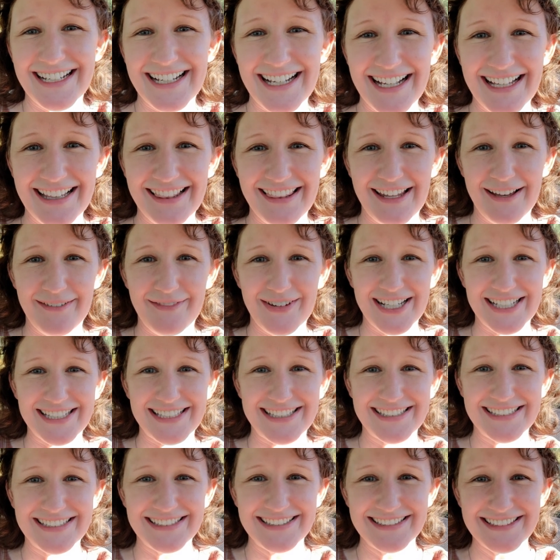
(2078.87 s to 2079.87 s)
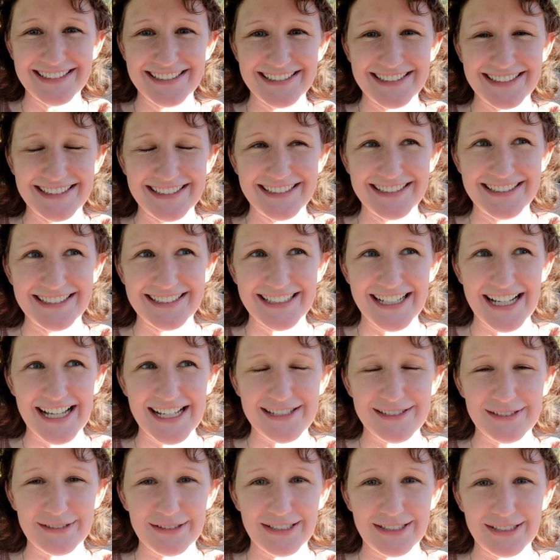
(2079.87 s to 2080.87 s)
I love it.
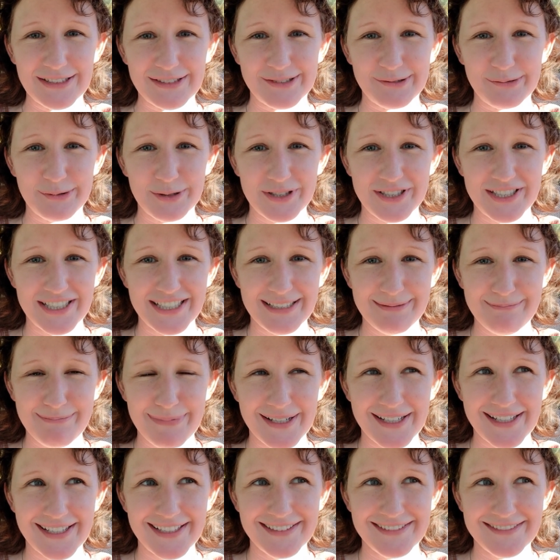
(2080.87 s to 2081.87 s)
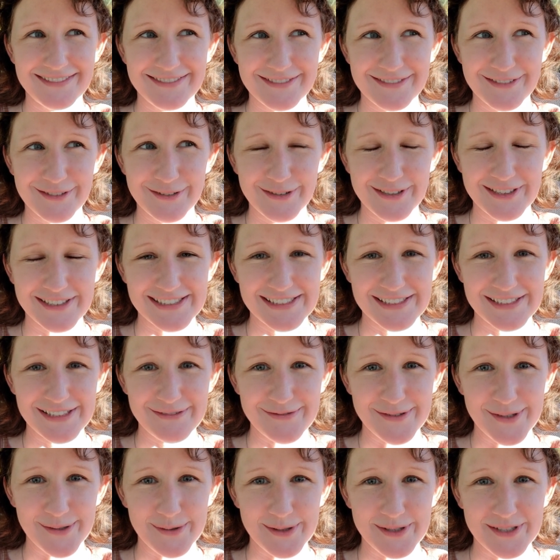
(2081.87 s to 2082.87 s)
It's a little swooshy, but who doesn't love
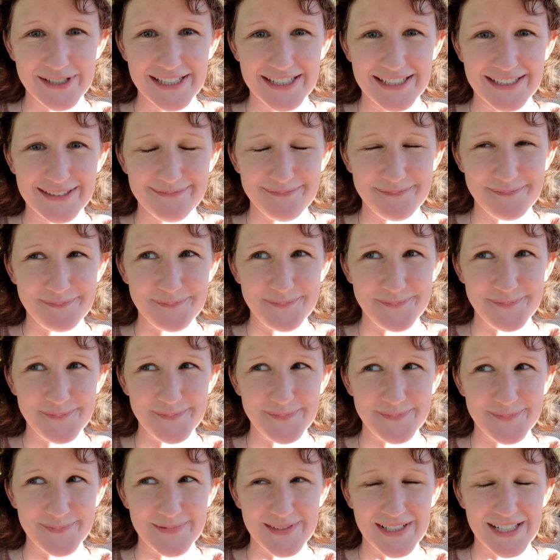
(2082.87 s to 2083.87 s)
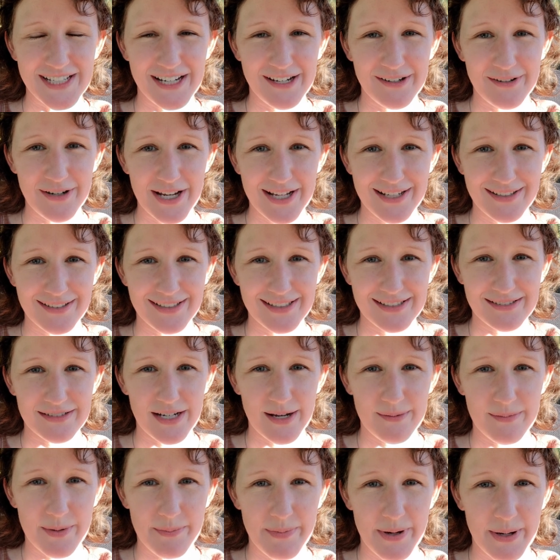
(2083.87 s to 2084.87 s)
swooshy? All right, it's
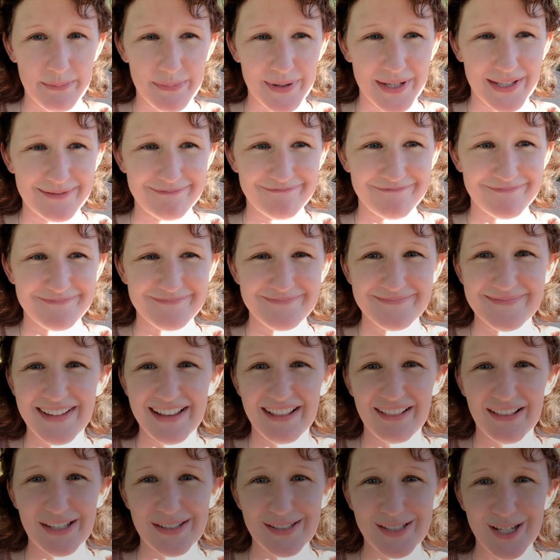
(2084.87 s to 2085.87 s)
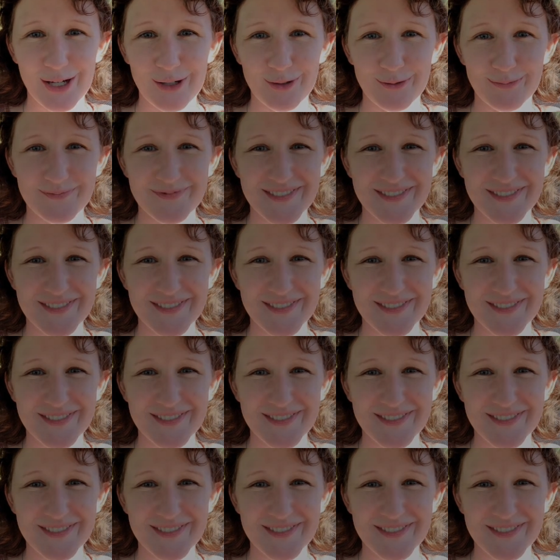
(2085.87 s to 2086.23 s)
time to pumpkin. Let's go.